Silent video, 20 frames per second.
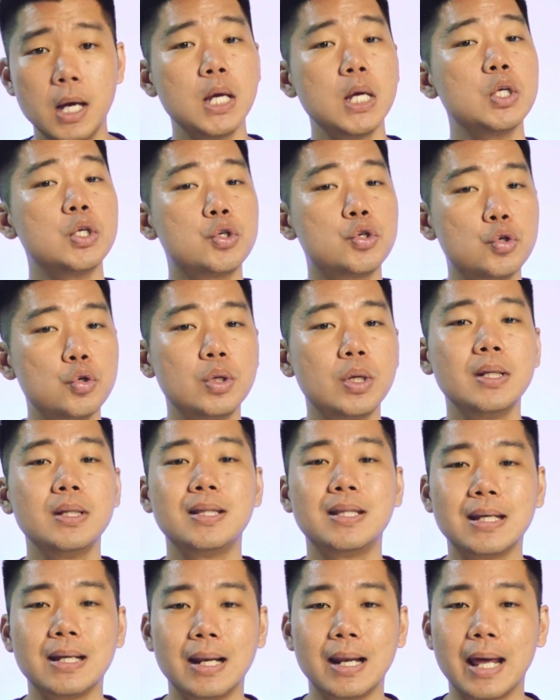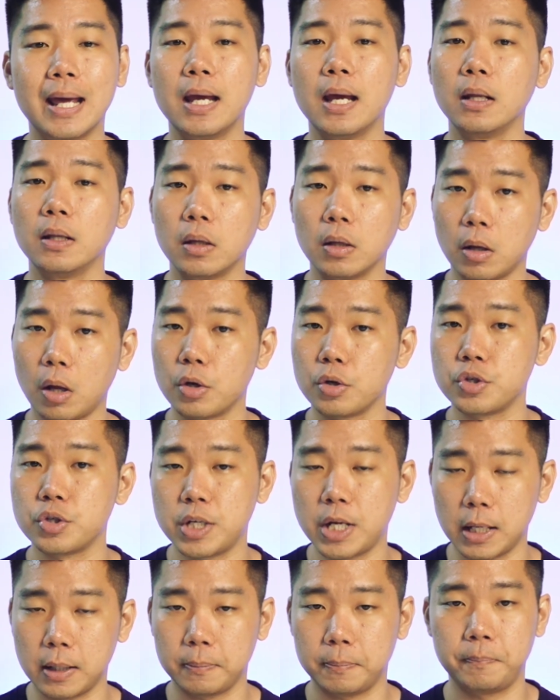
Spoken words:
it shouldn't delay the launch date.